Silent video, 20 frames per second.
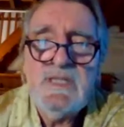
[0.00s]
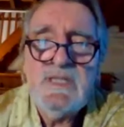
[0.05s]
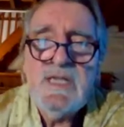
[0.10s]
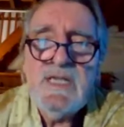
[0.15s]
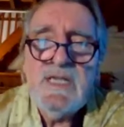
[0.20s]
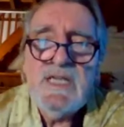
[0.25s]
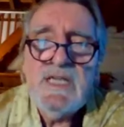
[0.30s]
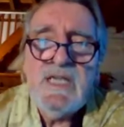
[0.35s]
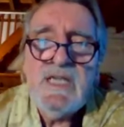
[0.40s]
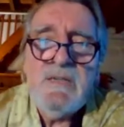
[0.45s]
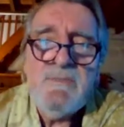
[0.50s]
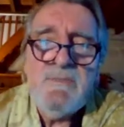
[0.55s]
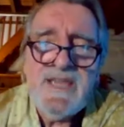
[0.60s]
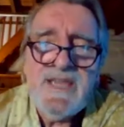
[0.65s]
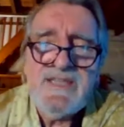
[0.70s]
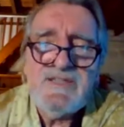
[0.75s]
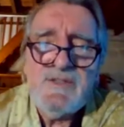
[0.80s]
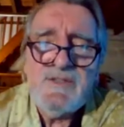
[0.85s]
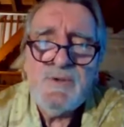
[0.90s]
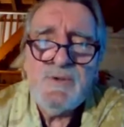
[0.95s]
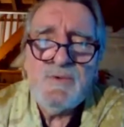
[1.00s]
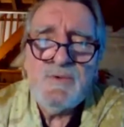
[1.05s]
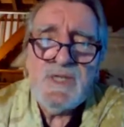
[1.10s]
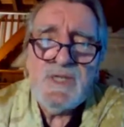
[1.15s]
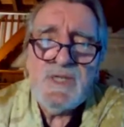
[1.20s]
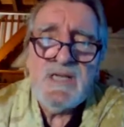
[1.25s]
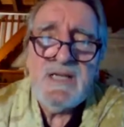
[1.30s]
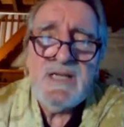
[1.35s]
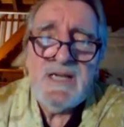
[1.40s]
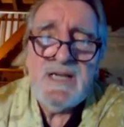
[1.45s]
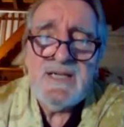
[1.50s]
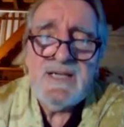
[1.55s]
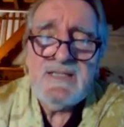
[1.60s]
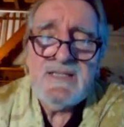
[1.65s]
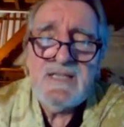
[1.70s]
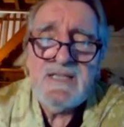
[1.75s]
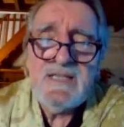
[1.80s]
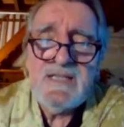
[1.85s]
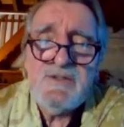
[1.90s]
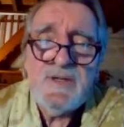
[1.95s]
He makes you
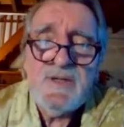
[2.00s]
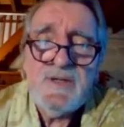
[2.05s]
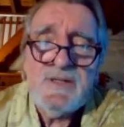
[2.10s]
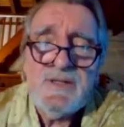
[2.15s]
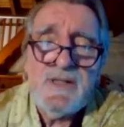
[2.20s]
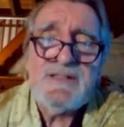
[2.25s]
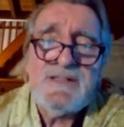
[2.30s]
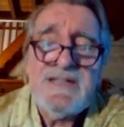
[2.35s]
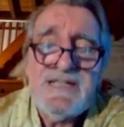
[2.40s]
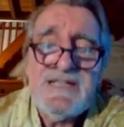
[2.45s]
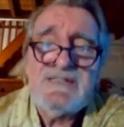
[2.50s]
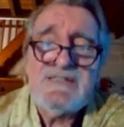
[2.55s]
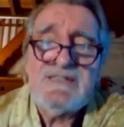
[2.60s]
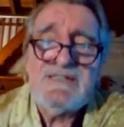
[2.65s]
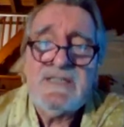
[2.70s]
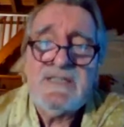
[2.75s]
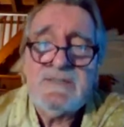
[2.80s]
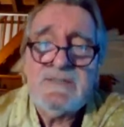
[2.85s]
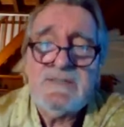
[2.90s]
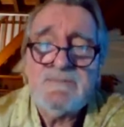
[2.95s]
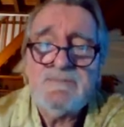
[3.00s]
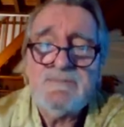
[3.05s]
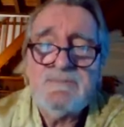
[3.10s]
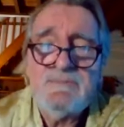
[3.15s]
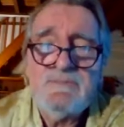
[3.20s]
realize that you are not listening.